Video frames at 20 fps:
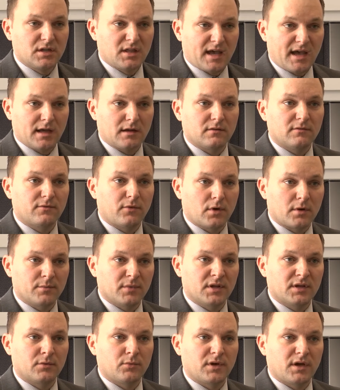to that,
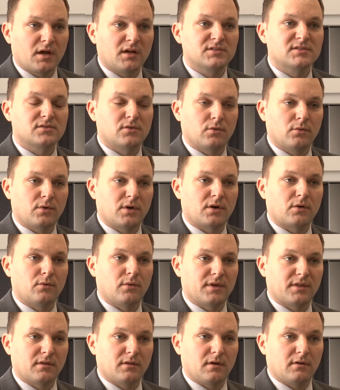informally, we also
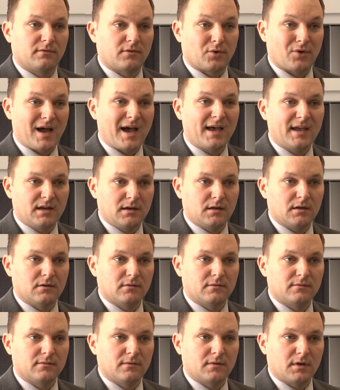work with a variety
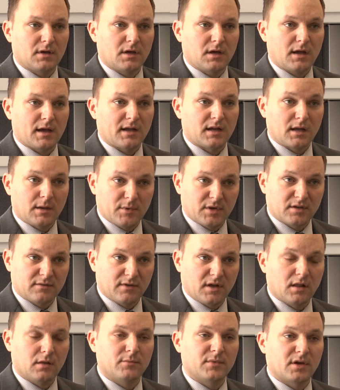of economic
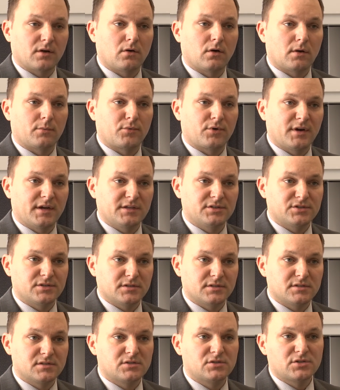development
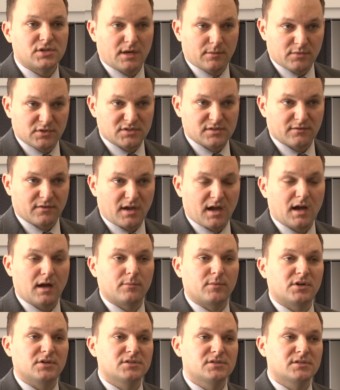corporations, chambers of
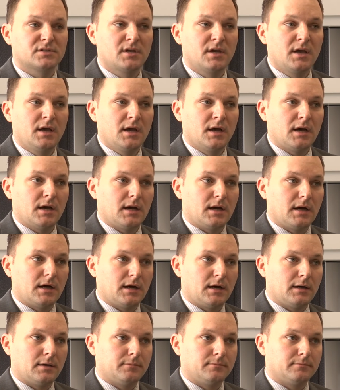commerce,
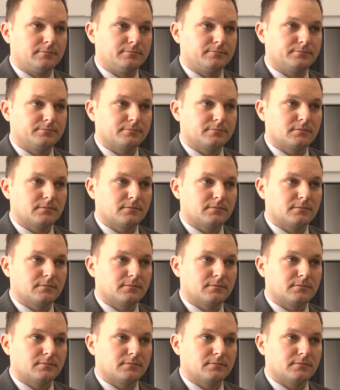um,